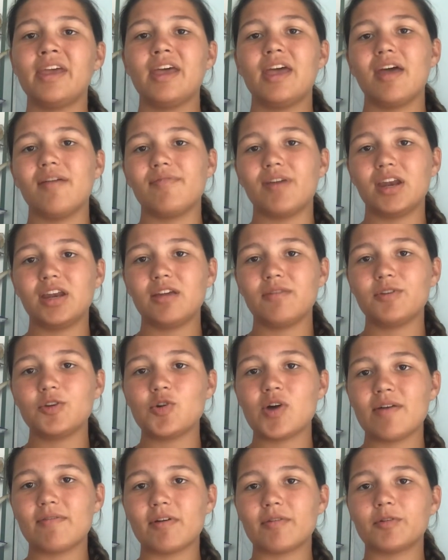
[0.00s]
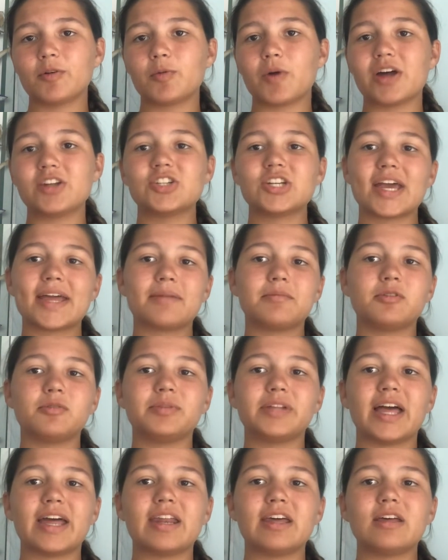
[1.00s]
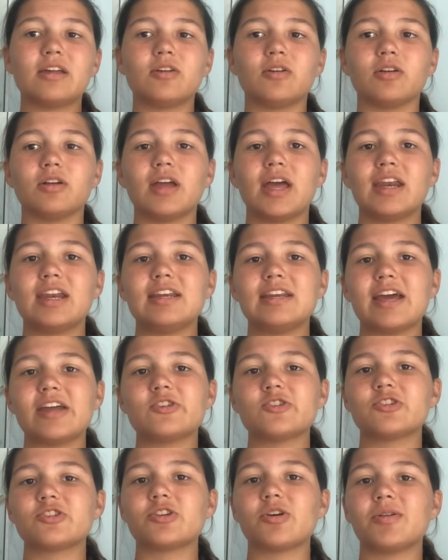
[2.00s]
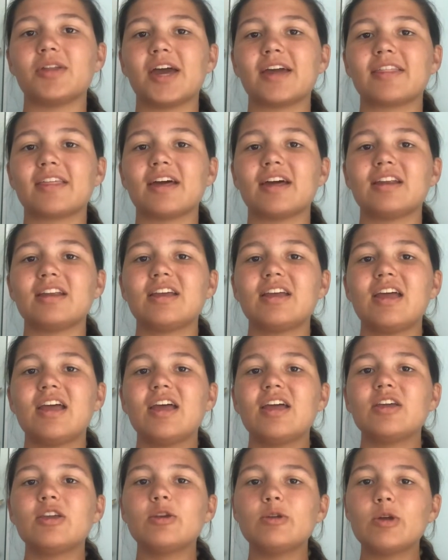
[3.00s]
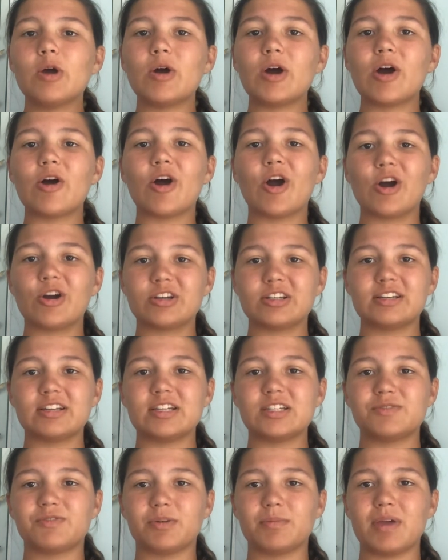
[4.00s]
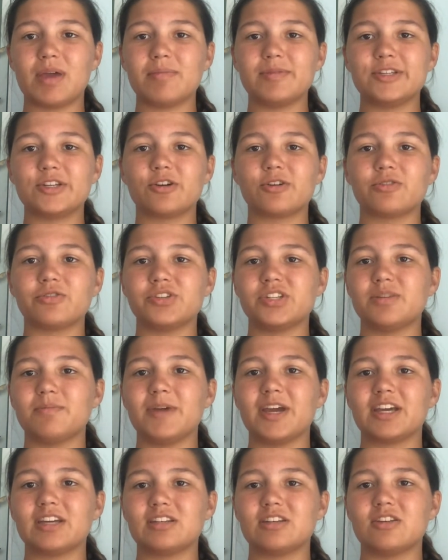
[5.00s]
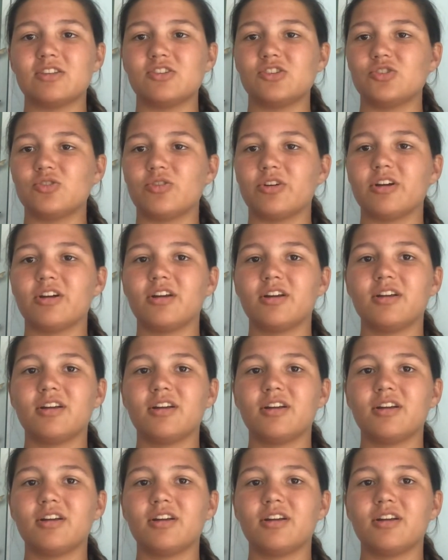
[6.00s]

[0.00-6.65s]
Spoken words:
If any of you have ever watched Animal Planet or any nature show like that, you know how hard it is for baby turtles to make it to the shore.